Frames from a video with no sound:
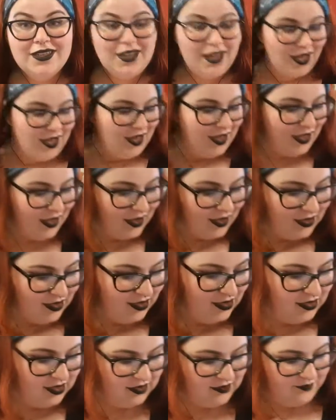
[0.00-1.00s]

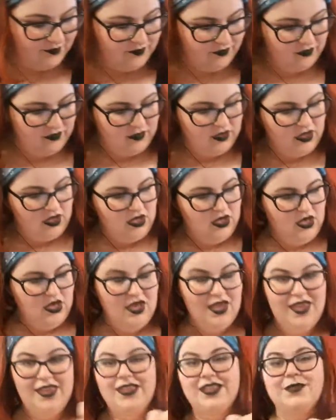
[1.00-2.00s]

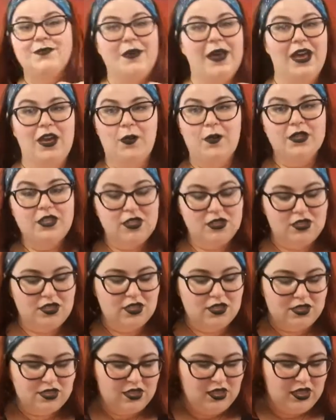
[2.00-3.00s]
In this bag, which is
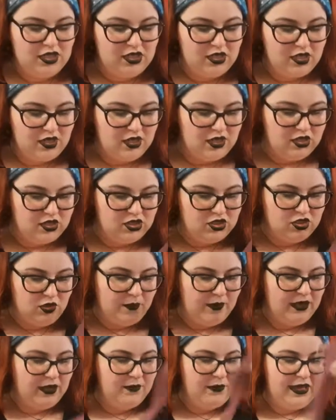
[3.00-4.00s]
just a
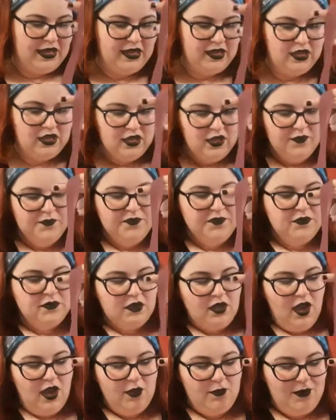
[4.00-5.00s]
shopping bag,
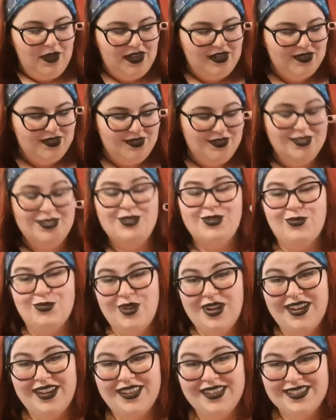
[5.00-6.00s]
I went, this is
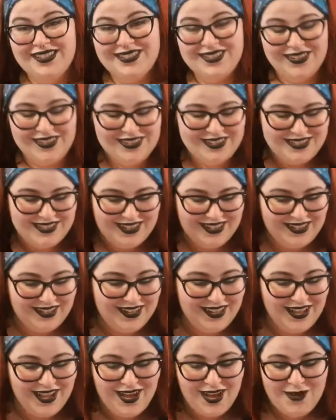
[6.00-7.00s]
really exciting,
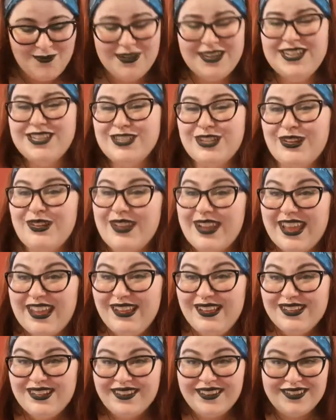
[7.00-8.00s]
went into
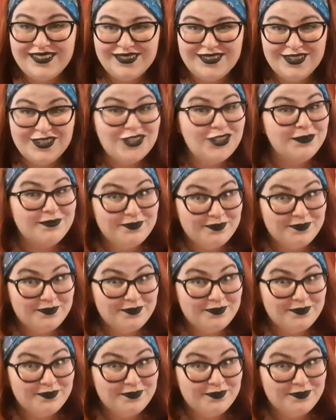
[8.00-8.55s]
Lakeland,